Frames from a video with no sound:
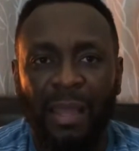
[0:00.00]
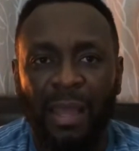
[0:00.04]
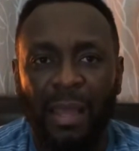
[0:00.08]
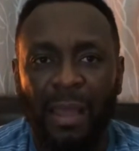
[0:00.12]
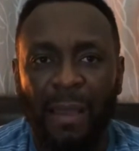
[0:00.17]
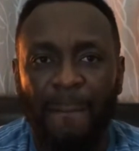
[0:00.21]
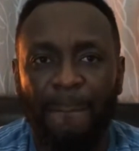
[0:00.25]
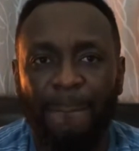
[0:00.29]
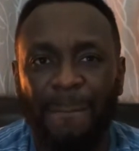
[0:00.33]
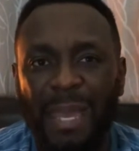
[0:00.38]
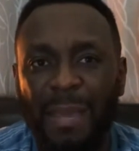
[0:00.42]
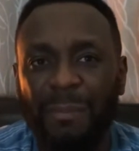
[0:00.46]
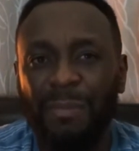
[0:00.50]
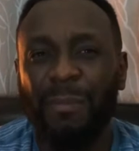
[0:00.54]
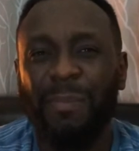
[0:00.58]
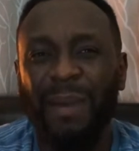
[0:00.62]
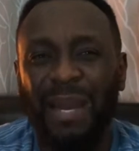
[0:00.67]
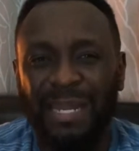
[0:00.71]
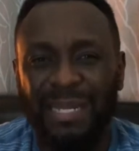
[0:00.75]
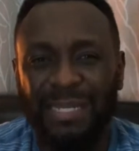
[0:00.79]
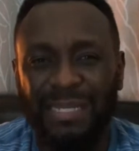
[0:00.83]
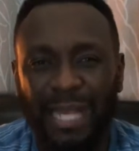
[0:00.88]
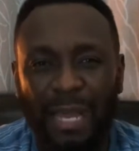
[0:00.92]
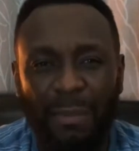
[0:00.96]
Maybe by
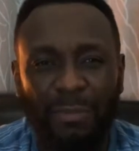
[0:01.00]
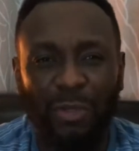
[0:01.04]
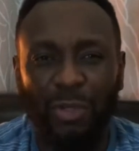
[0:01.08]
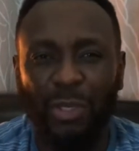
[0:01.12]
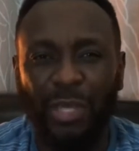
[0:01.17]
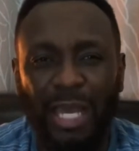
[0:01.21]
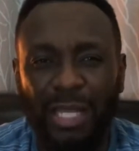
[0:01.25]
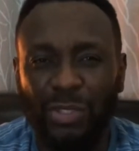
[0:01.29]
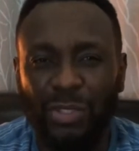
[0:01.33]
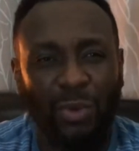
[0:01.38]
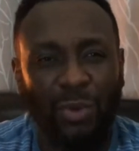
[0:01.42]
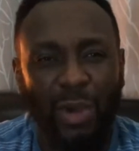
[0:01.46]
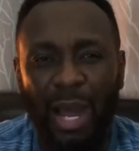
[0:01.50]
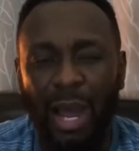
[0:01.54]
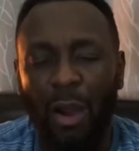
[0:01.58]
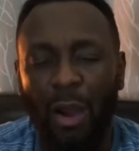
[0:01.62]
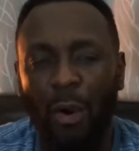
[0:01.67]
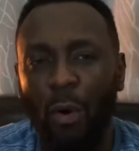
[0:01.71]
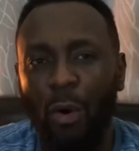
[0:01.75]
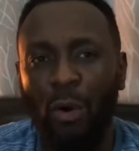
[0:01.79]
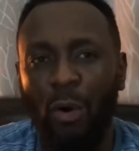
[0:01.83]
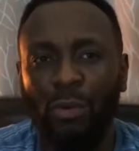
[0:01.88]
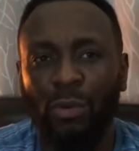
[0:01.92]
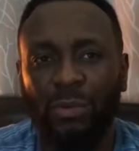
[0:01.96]
the time you get to her,
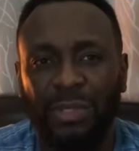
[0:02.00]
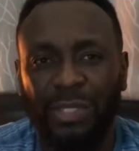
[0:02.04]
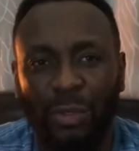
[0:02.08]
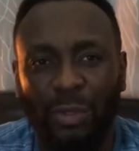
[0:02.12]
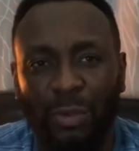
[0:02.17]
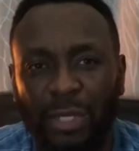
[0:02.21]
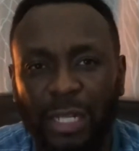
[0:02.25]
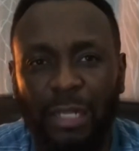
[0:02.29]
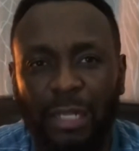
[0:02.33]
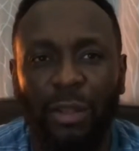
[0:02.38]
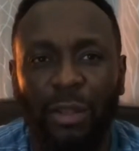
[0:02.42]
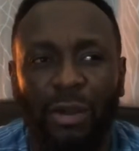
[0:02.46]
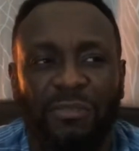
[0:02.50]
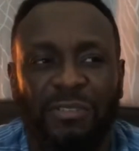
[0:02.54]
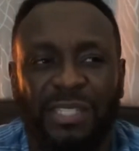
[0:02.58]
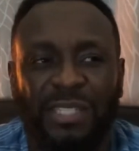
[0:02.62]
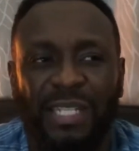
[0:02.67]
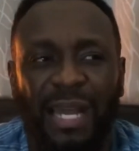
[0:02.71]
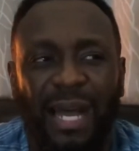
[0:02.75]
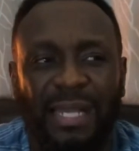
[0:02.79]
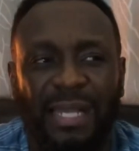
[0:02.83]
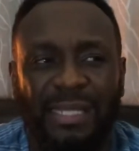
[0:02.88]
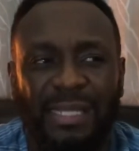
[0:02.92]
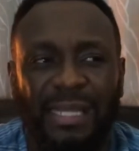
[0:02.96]
the only love she
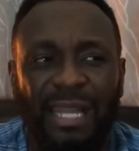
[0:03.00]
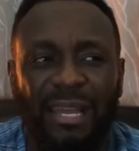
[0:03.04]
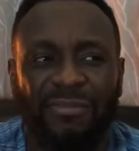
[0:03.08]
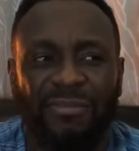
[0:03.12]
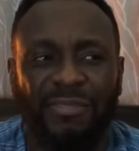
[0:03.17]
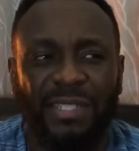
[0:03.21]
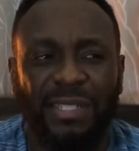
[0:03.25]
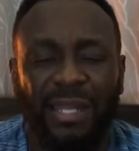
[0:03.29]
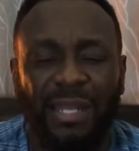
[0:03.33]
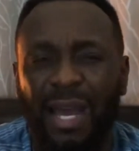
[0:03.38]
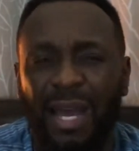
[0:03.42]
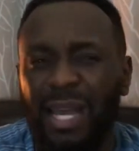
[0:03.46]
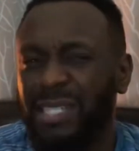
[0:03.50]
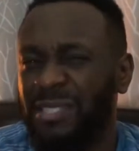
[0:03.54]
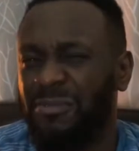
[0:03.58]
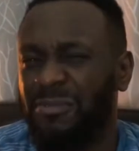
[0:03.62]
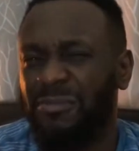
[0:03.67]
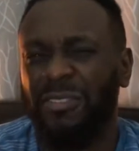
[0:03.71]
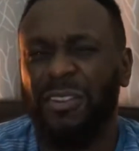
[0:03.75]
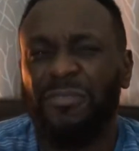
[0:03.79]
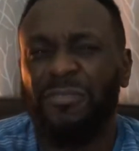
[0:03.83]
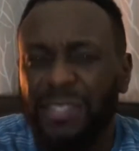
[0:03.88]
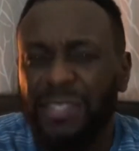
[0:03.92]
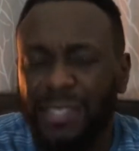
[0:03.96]
has left in her is
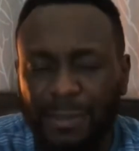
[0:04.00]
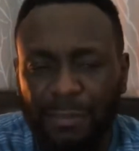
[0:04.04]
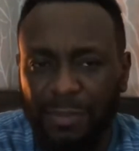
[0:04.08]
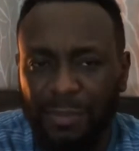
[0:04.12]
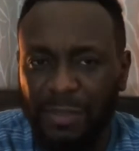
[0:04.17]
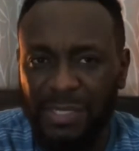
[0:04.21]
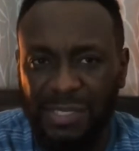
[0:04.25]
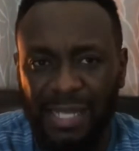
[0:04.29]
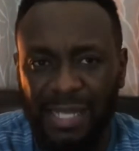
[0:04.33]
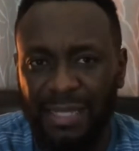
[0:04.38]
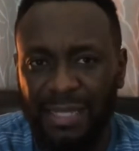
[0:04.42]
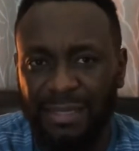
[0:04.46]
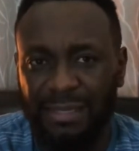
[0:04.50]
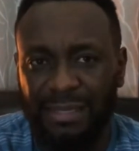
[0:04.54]
50%.